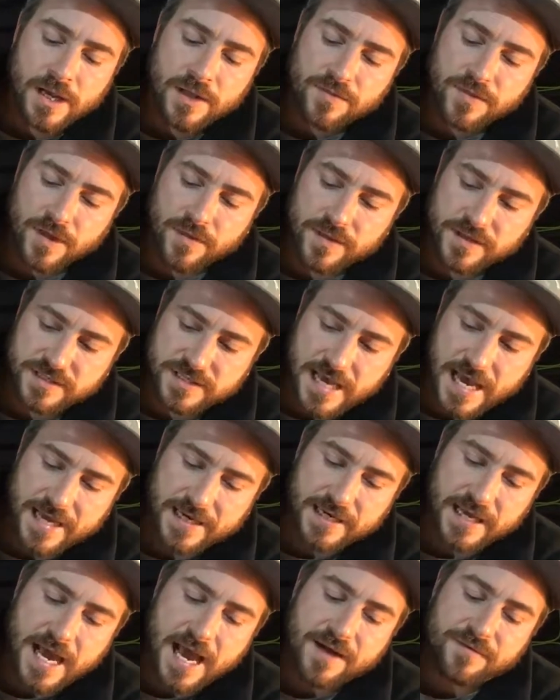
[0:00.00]
that the
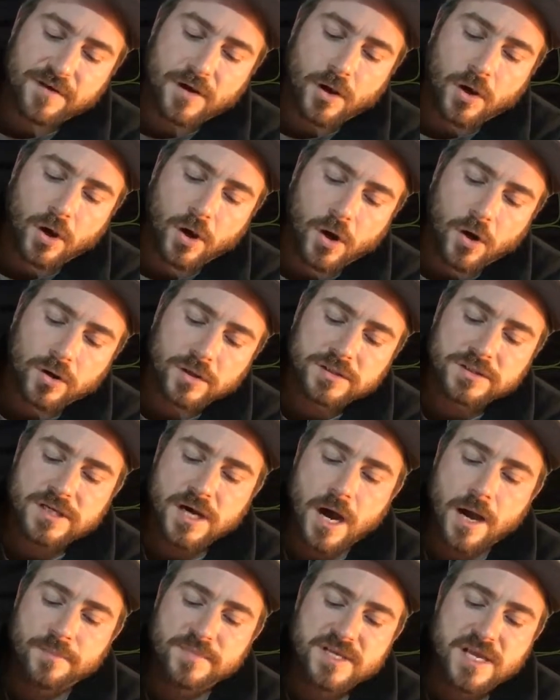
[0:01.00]
zander have a long
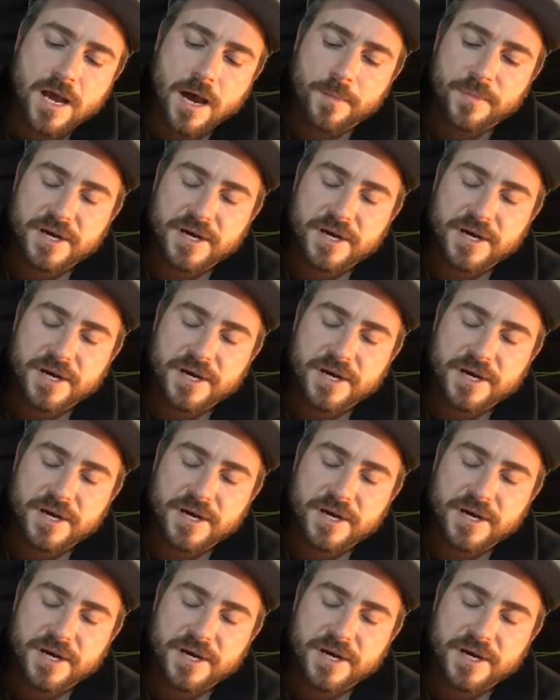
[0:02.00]
time to come